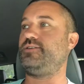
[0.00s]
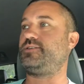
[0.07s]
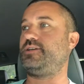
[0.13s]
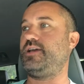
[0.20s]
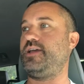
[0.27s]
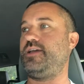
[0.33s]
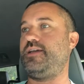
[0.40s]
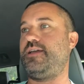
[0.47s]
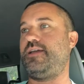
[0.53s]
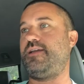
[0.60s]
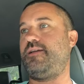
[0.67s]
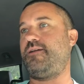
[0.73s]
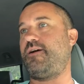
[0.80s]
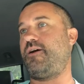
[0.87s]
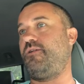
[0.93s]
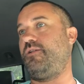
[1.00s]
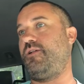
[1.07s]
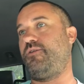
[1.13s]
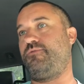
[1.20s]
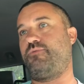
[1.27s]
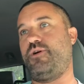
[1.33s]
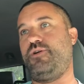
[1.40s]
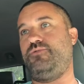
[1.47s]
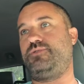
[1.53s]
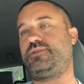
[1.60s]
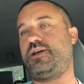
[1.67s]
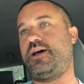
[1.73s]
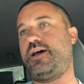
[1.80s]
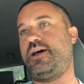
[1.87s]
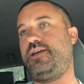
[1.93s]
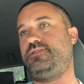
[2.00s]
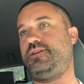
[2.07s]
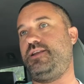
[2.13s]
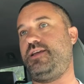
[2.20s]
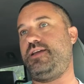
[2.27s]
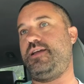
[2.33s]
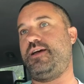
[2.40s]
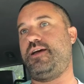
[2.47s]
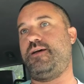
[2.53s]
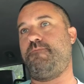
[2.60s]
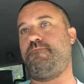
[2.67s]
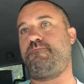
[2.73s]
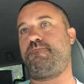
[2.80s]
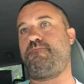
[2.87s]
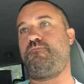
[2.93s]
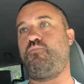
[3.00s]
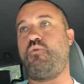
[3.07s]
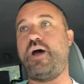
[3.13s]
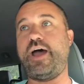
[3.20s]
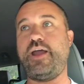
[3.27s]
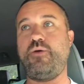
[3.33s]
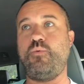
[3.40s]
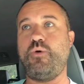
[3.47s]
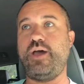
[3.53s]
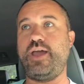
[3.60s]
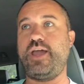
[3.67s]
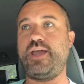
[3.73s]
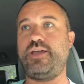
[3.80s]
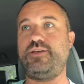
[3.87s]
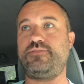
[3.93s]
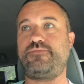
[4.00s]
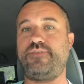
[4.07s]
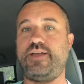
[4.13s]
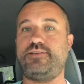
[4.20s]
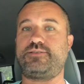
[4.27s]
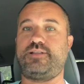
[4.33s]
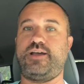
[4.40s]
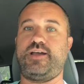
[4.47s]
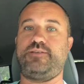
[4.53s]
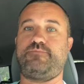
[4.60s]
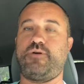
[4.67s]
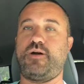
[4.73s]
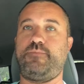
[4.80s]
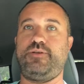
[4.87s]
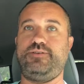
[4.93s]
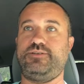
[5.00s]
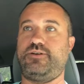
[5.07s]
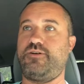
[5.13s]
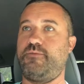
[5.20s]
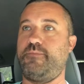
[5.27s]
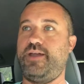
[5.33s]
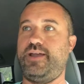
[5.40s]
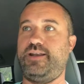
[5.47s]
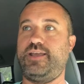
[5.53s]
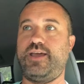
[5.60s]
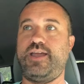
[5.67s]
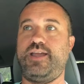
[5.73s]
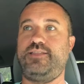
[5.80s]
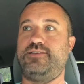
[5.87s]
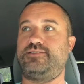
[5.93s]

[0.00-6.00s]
You see all along the roadsides, any right of ways, fence lines, properties that aren't maintained.